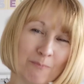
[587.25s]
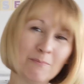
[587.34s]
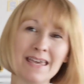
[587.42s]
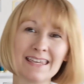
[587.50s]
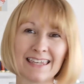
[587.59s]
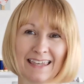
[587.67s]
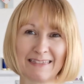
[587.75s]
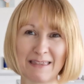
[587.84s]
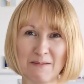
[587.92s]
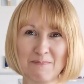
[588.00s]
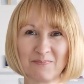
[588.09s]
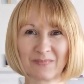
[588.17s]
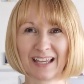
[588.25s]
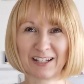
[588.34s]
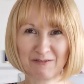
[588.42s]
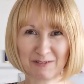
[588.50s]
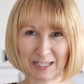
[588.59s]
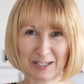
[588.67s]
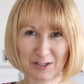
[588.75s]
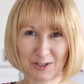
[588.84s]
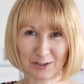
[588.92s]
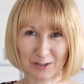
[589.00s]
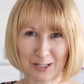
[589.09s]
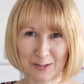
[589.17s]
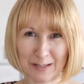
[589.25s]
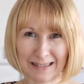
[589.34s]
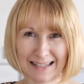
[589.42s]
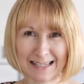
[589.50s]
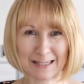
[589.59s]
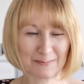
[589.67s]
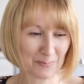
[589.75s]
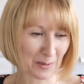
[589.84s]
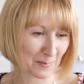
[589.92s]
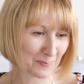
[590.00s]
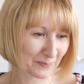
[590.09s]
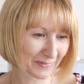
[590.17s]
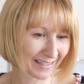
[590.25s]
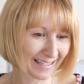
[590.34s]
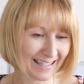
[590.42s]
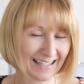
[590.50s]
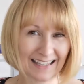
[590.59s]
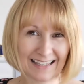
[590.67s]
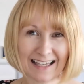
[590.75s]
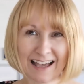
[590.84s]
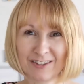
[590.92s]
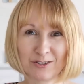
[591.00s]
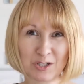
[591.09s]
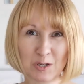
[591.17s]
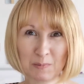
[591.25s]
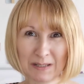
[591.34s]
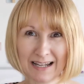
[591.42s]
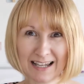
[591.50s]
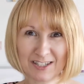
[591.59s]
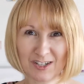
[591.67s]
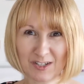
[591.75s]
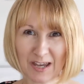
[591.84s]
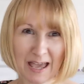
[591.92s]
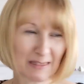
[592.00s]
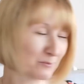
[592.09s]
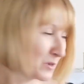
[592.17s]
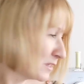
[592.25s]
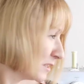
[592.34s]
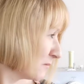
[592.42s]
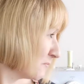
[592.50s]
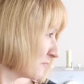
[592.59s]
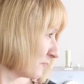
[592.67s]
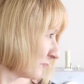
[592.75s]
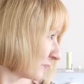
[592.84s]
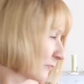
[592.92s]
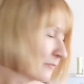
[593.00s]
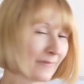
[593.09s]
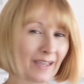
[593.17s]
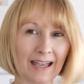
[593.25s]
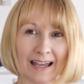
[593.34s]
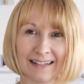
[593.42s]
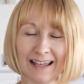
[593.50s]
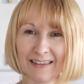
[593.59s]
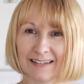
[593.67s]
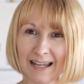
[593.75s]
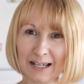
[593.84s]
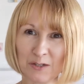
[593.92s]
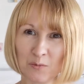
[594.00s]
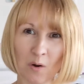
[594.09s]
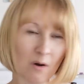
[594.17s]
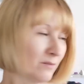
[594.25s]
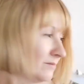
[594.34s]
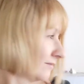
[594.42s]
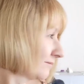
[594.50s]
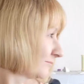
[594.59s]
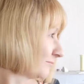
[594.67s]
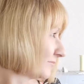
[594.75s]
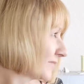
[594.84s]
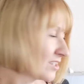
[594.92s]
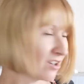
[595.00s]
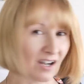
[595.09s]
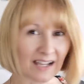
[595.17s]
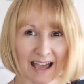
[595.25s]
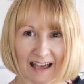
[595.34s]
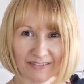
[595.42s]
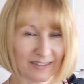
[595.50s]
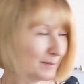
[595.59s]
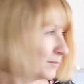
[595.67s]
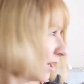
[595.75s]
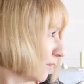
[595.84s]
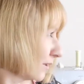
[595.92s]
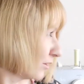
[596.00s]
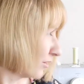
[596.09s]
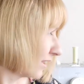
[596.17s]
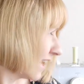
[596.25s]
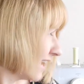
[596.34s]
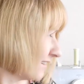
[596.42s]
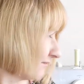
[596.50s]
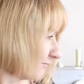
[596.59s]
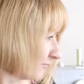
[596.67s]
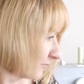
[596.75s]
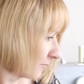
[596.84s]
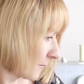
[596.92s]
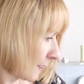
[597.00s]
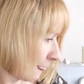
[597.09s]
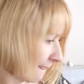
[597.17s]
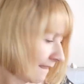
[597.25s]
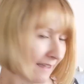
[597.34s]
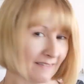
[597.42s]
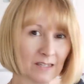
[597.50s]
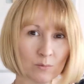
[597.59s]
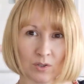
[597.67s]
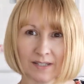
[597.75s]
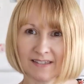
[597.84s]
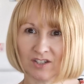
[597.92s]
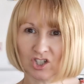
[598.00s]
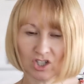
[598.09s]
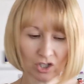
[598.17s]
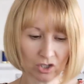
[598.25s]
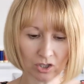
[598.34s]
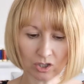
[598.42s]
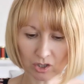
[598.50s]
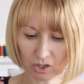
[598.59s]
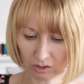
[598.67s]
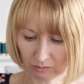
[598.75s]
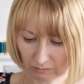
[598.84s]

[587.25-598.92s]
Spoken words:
been making them and I really enjoy doing this, but yeah, I thought it'd be nice to share them with you. Now the next one has got a cat theme going on again. And this one is a shirt.